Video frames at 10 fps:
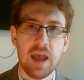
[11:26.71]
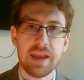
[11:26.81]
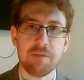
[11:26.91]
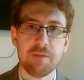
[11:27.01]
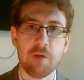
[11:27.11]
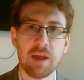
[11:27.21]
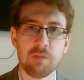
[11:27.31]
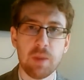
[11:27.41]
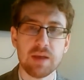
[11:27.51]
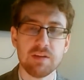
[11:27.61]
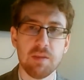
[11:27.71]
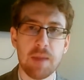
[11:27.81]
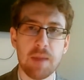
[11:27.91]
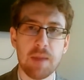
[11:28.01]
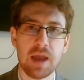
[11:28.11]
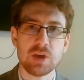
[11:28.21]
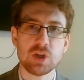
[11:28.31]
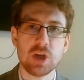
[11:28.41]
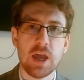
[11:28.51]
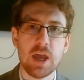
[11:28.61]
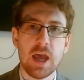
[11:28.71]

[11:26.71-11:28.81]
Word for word: a different aspect to the match,